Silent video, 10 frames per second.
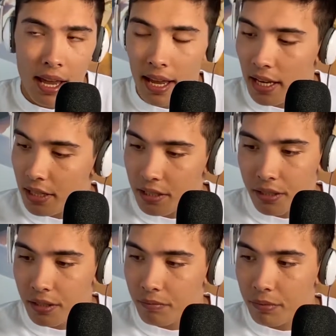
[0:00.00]

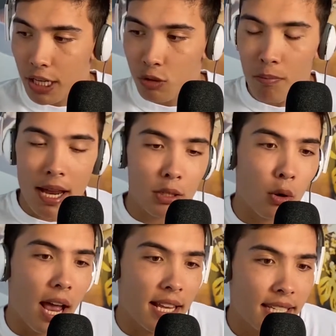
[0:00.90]
as
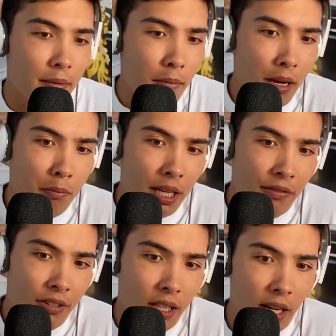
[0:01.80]
detrimental as it may
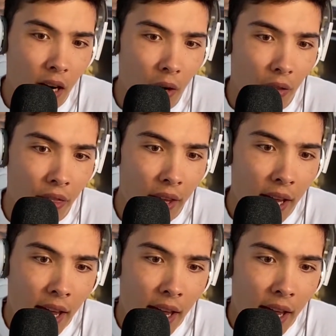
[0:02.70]
be for your health.